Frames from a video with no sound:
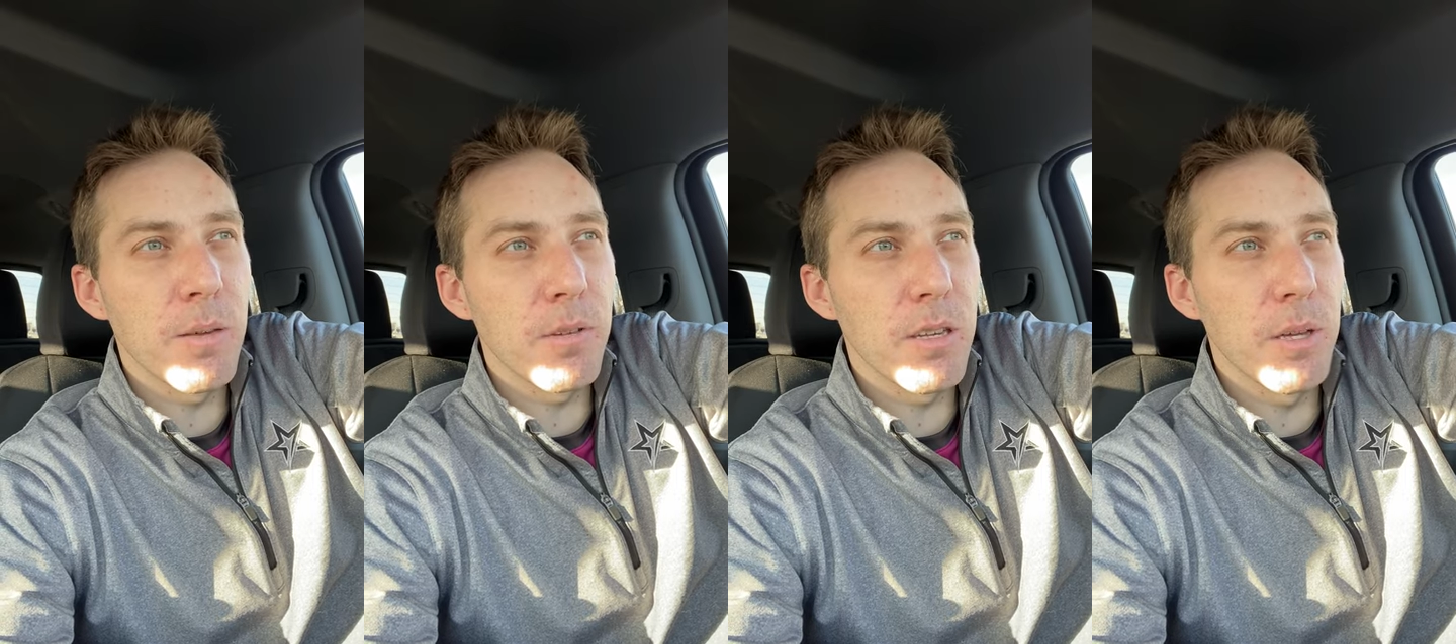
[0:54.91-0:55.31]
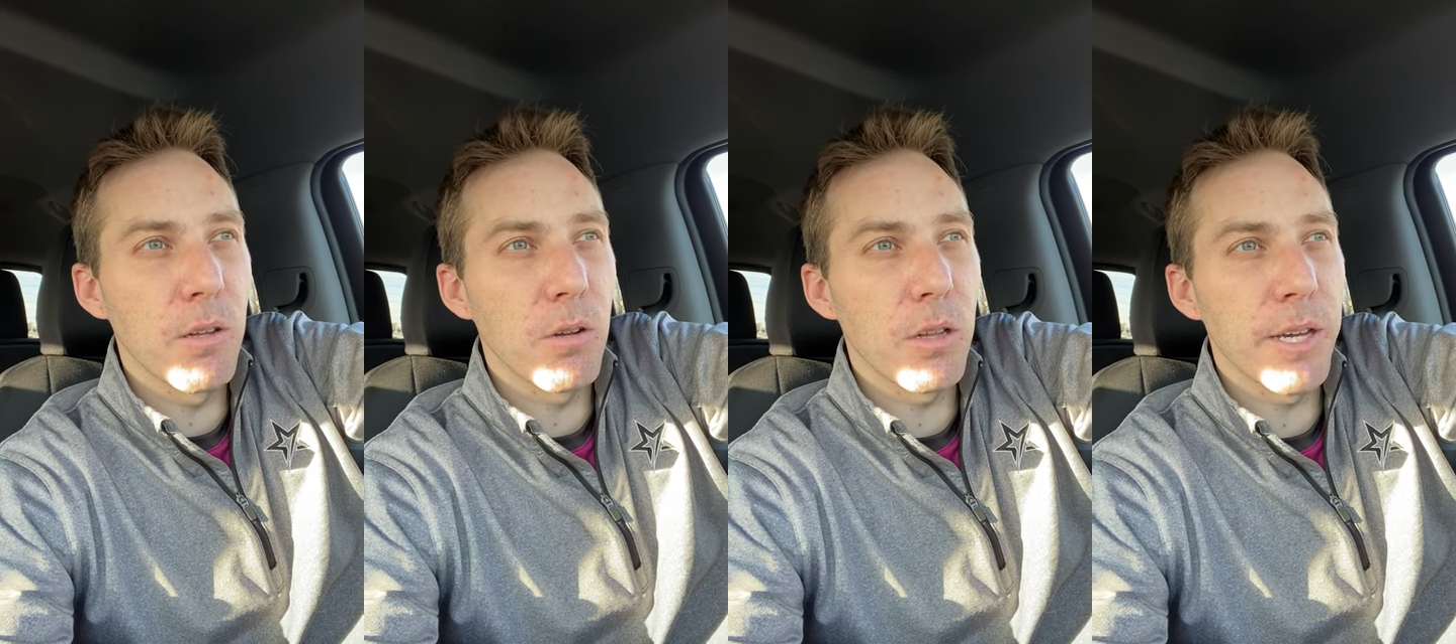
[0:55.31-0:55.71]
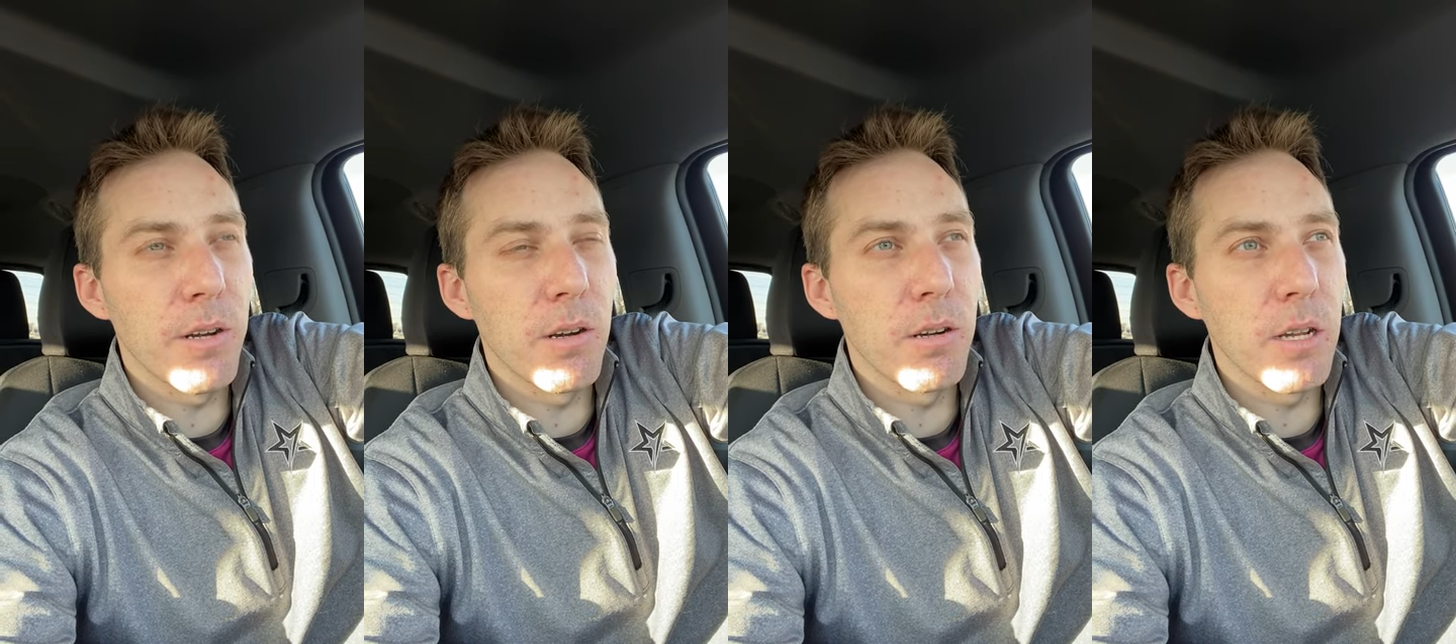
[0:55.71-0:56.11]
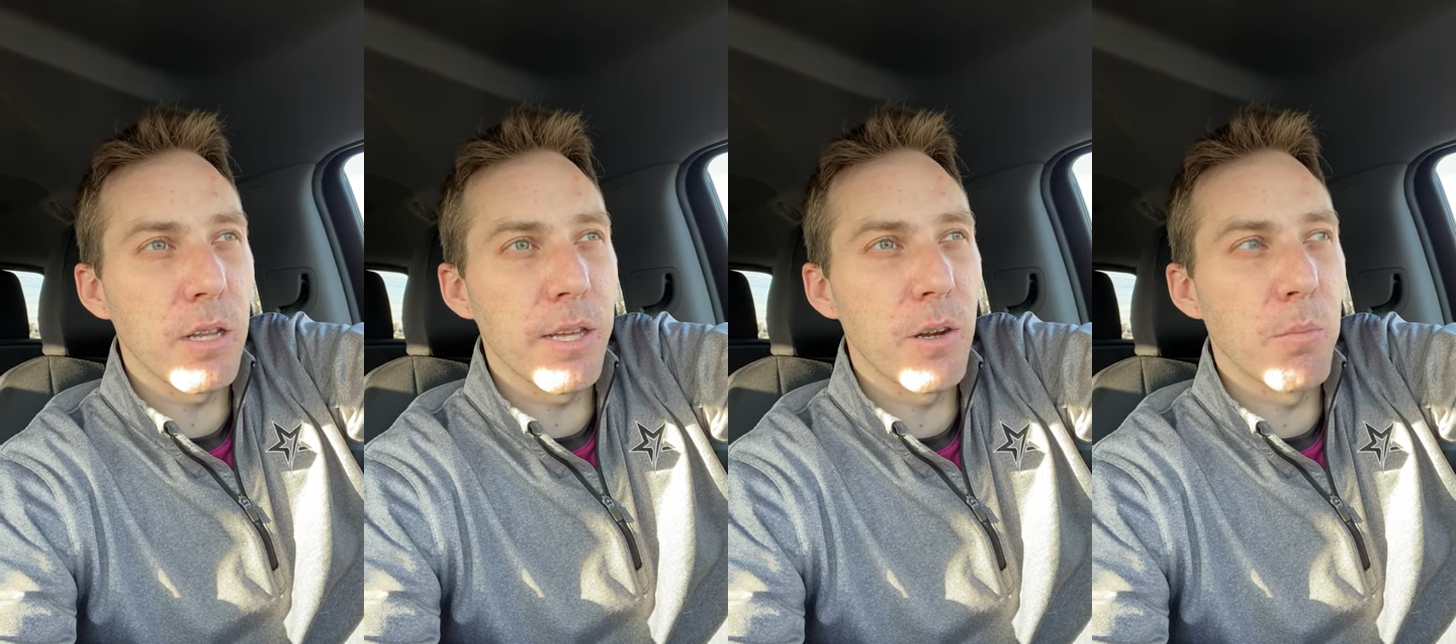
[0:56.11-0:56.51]
give me a little
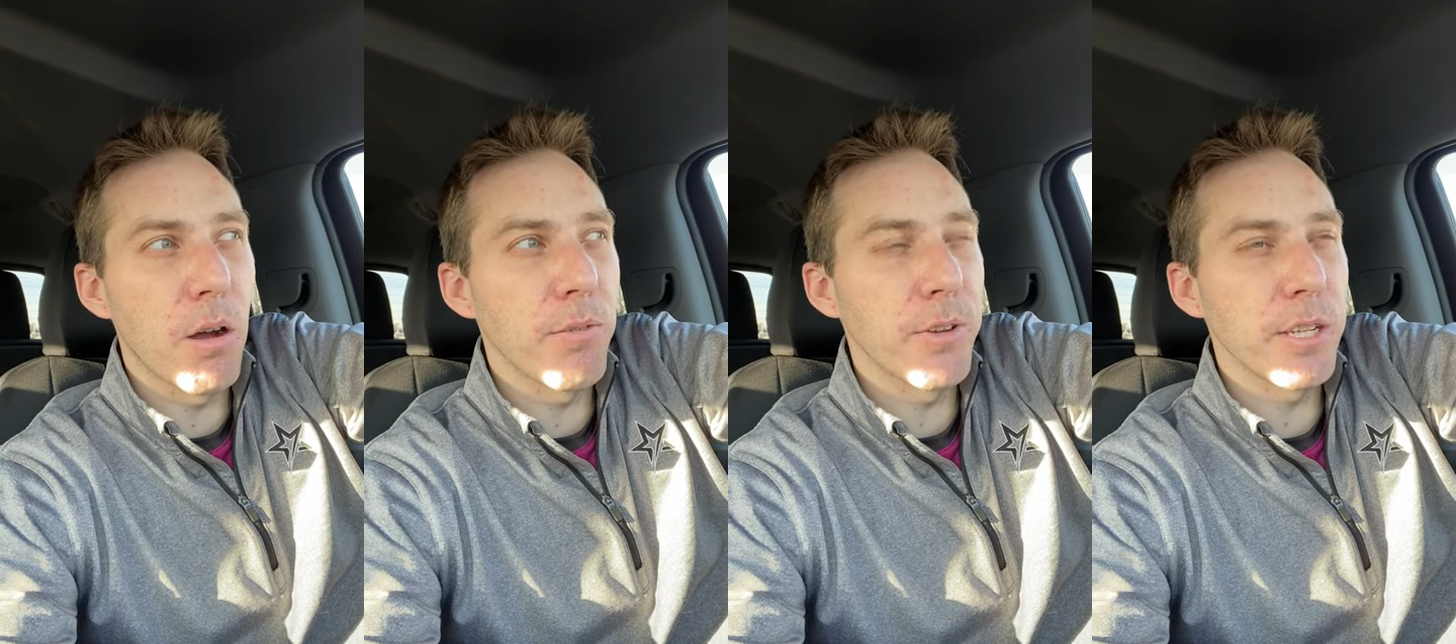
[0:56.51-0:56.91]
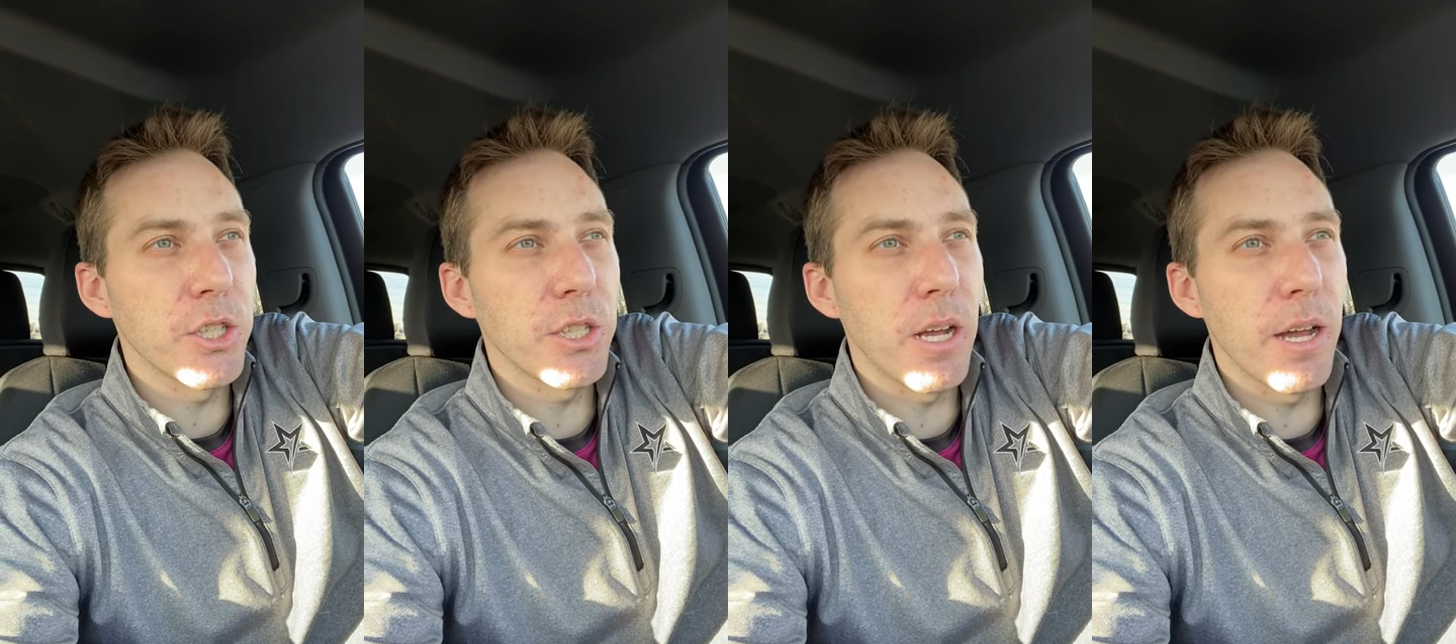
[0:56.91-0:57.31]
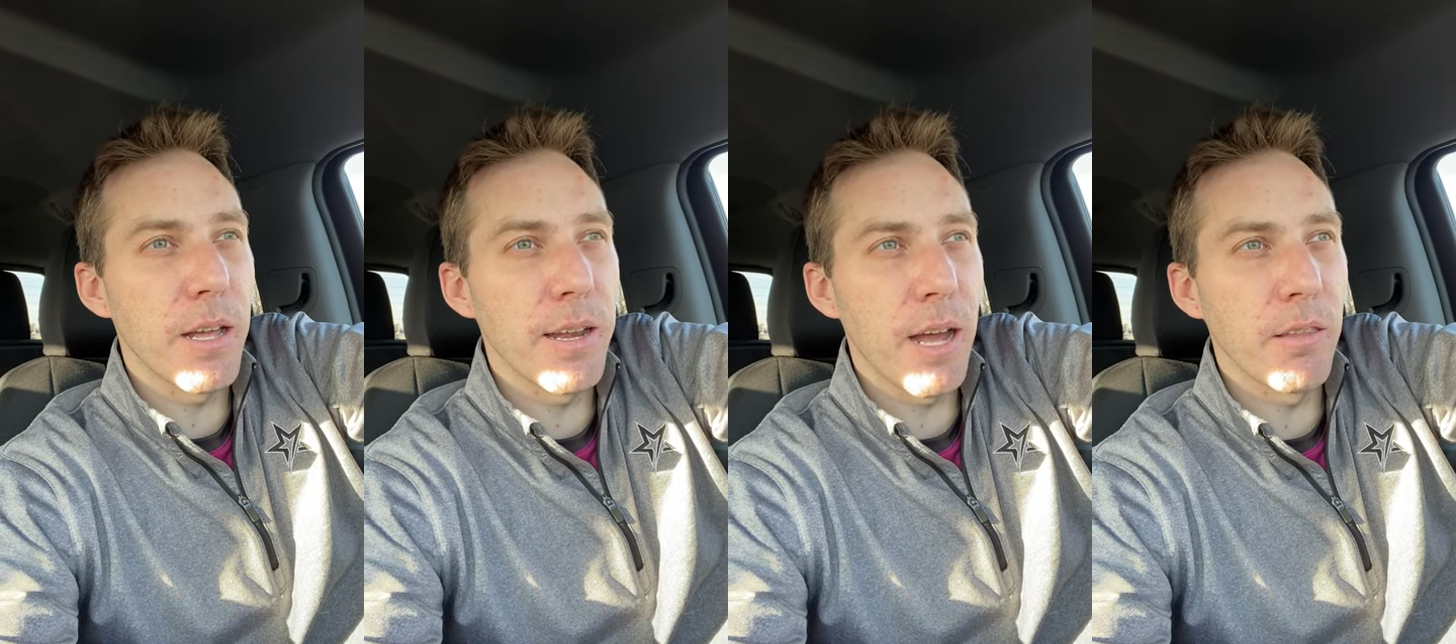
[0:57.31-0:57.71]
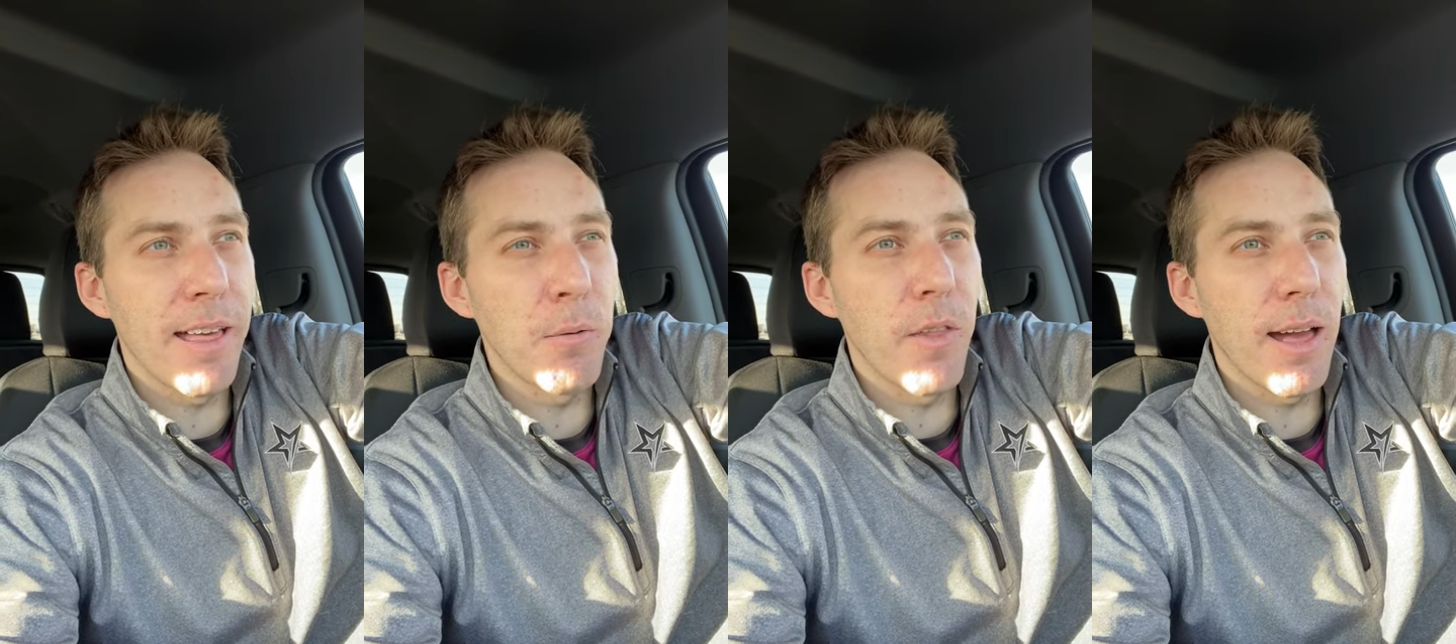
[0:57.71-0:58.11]
cleaner ball finish down
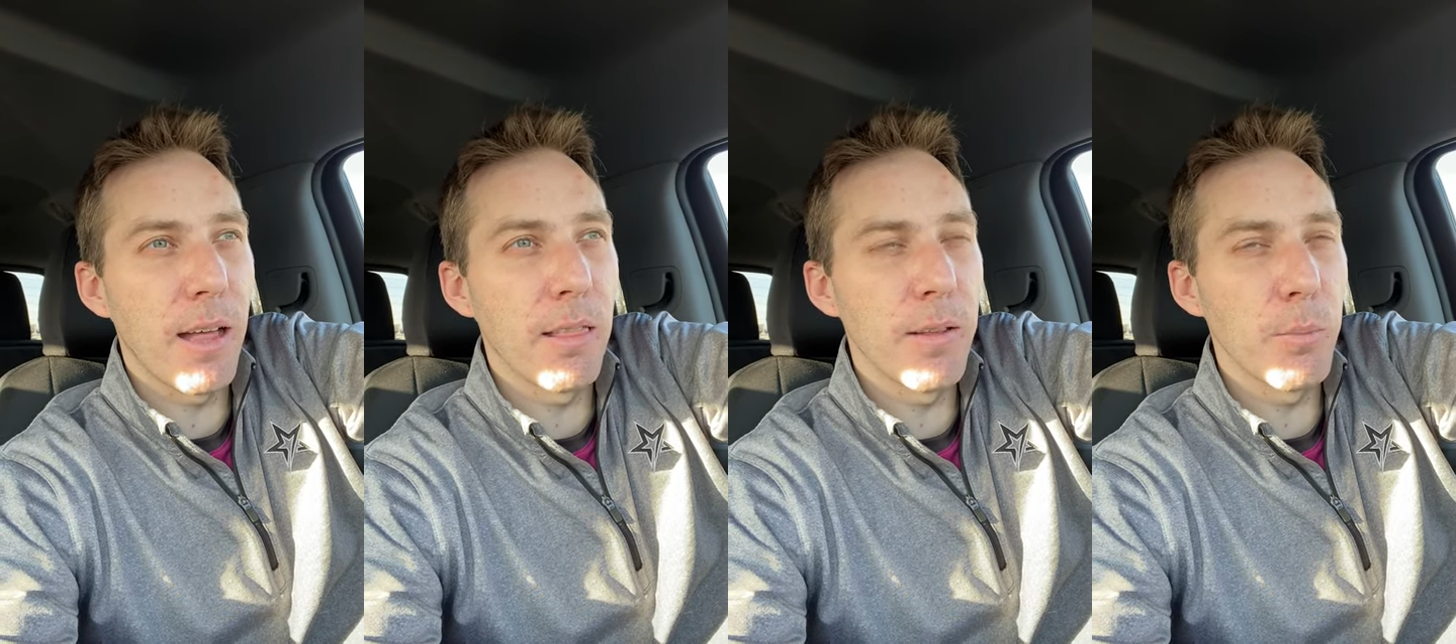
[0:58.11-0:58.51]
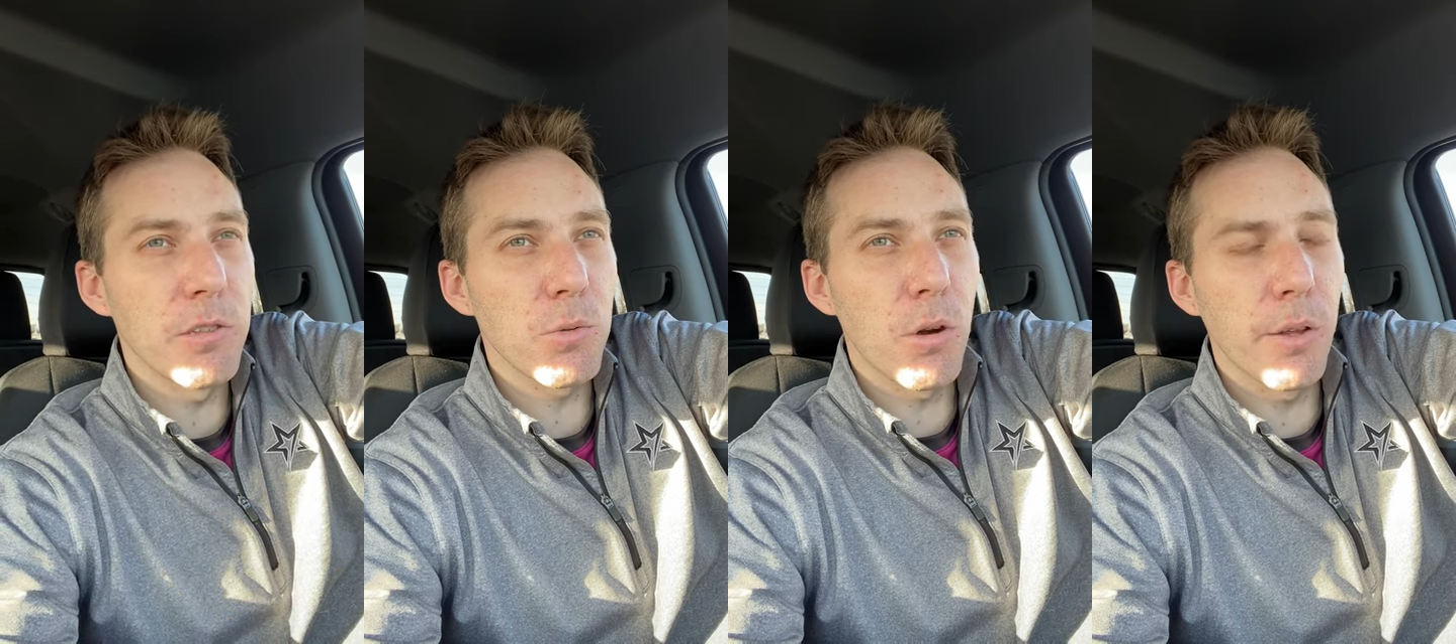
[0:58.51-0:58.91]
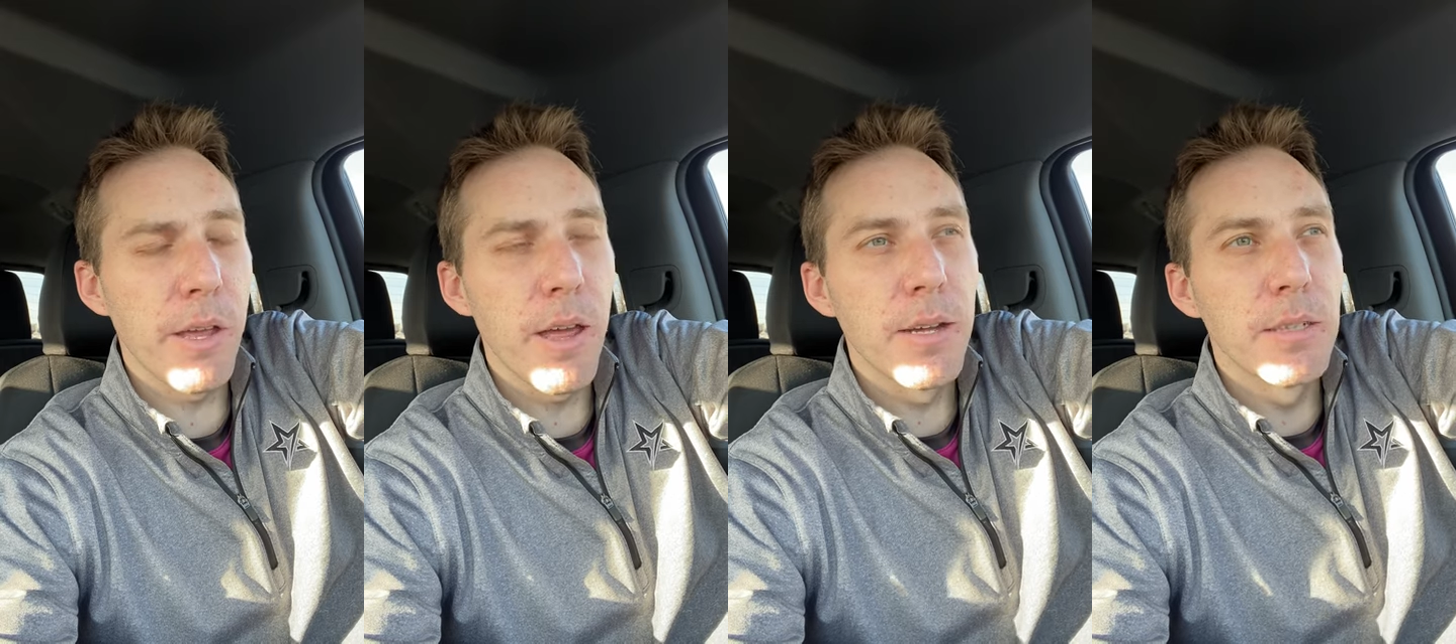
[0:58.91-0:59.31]
lane when they got a little bit squirrely.